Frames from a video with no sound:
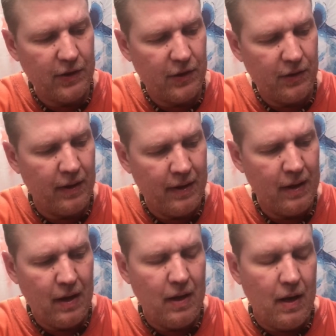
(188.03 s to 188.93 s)
good
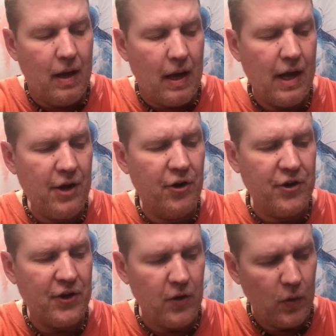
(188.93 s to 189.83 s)

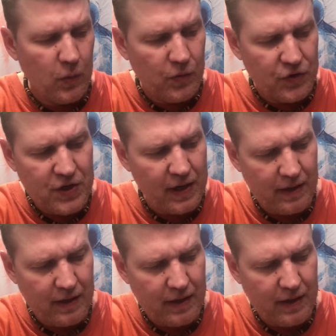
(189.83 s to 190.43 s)
undertones